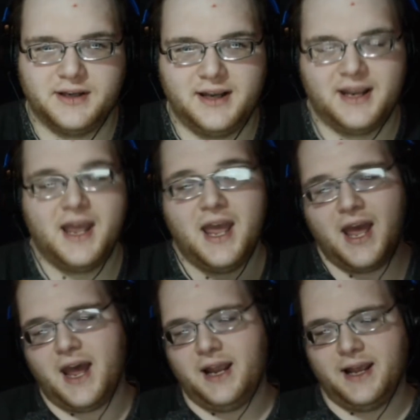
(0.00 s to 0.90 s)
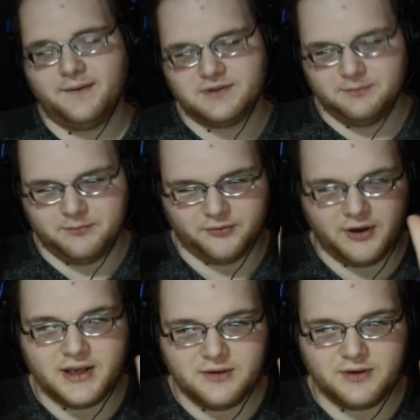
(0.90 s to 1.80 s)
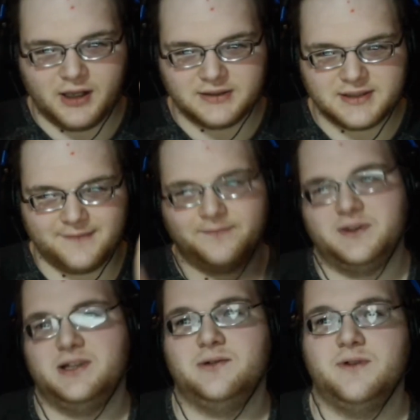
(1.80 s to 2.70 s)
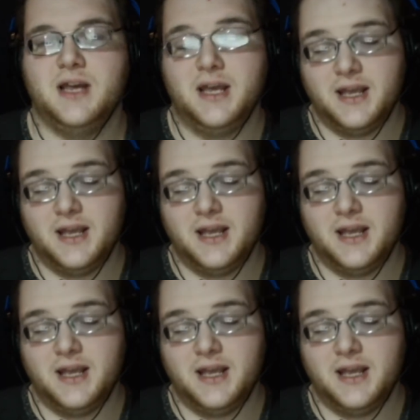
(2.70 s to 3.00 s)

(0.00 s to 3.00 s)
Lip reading: today. I have some brand new content for you.